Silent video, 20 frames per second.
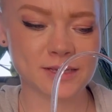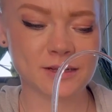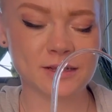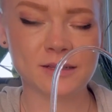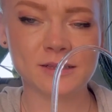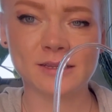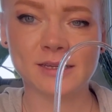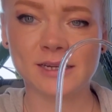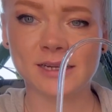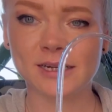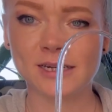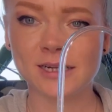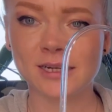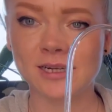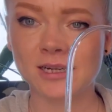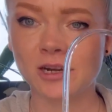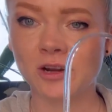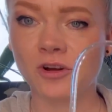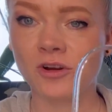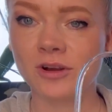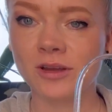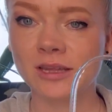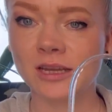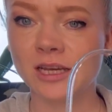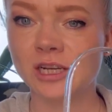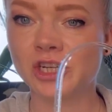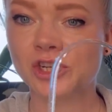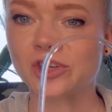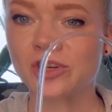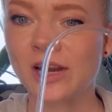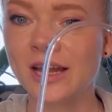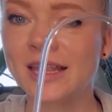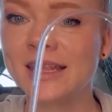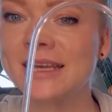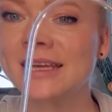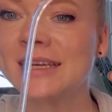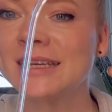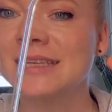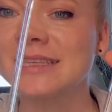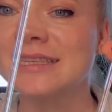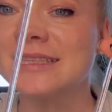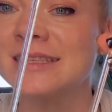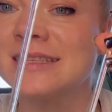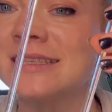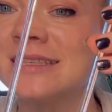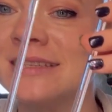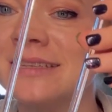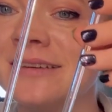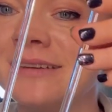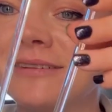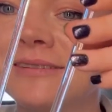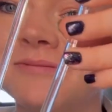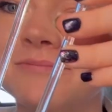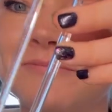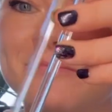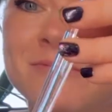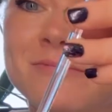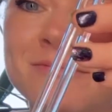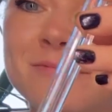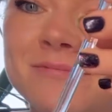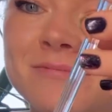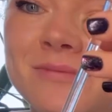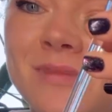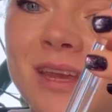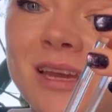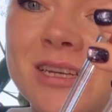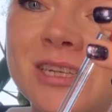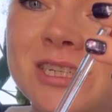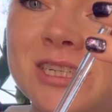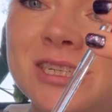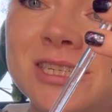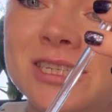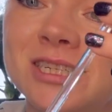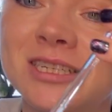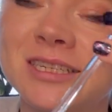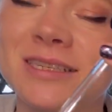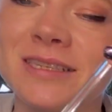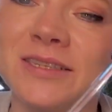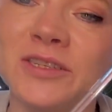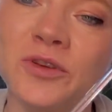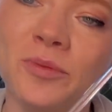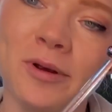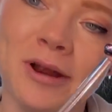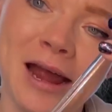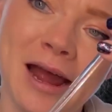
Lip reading: clear acrylic trellis, and she's just super